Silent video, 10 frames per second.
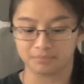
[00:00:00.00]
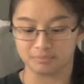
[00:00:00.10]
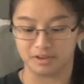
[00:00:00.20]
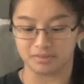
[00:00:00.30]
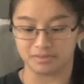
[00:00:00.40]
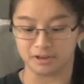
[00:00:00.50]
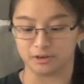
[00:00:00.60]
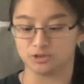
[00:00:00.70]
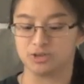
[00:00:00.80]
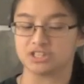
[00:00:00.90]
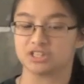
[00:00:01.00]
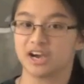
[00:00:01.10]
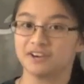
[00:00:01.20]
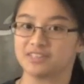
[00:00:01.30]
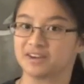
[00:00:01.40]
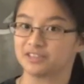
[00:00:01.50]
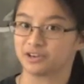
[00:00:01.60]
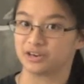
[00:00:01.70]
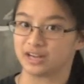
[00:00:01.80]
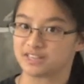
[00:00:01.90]
My favorite cartoon as a child is
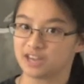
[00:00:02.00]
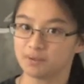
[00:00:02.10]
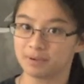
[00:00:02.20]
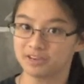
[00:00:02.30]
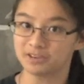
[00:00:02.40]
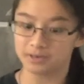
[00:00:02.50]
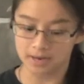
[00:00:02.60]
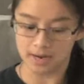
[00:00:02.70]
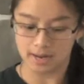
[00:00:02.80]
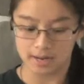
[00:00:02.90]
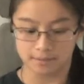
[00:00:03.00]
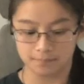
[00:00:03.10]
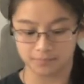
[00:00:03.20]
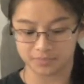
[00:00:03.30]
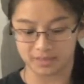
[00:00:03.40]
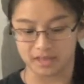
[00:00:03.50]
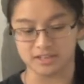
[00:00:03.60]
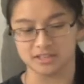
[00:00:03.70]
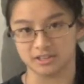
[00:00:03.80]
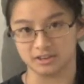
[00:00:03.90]
Avatar: The Last Airbender, and I
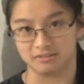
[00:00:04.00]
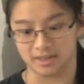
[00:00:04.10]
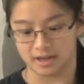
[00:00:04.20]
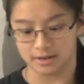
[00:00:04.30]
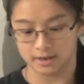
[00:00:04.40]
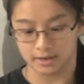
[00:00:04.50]
still love that.